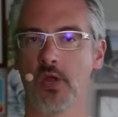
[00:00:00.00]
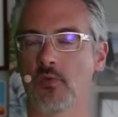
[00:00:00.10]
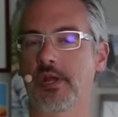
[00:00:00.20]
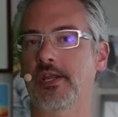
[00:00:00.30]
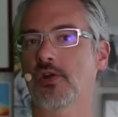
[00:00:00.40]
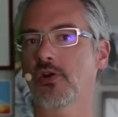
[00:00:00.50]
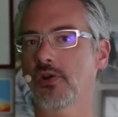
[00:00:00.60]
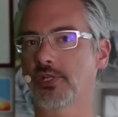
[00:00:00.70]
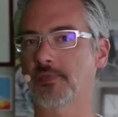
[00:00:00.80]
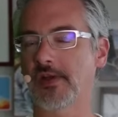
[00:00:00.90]
would
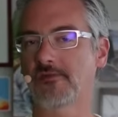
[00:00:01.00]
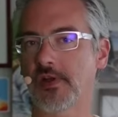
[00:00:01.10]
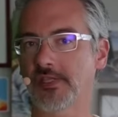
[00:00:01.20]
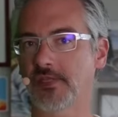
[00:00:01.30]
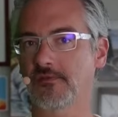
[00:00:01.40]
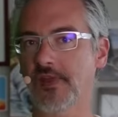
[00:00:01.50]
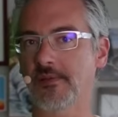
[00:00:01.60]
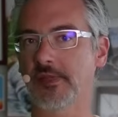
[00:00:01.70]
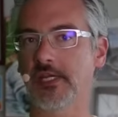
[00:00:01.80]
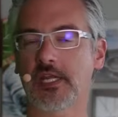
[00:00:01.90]
encourage my friends and
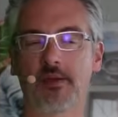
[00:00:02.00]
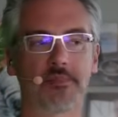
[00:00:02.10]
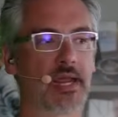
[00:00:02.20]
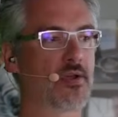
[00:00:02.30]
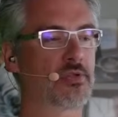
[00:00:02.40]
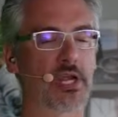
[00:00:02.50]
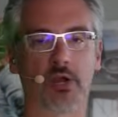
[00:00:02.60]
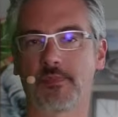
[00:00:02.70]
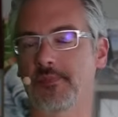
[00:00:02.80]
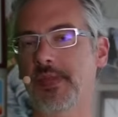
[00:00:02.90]
family to come down
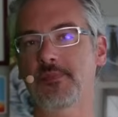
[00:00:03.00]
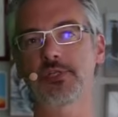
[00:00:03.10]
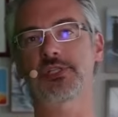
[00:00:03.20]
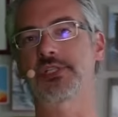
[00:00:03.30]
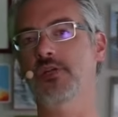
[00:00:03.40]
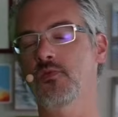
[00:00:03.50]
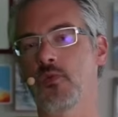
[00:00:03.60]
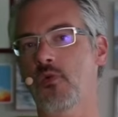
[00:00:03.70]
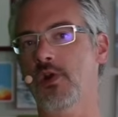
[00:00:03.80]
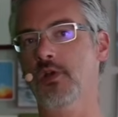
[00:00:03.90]
there, but people just didn't
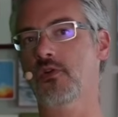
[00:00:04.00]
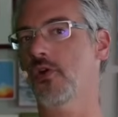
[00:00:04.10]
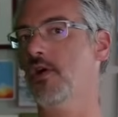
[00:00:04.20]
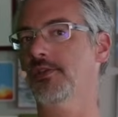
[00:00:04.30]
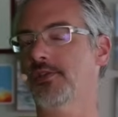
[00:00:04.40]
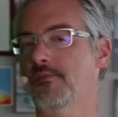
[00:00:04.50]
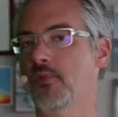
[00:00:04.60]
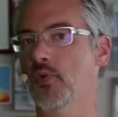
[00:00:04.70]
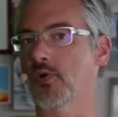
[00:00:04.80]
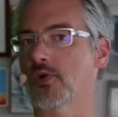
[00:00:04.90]
want to cross the
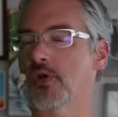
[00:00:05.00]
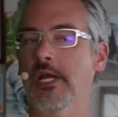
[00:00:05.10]
border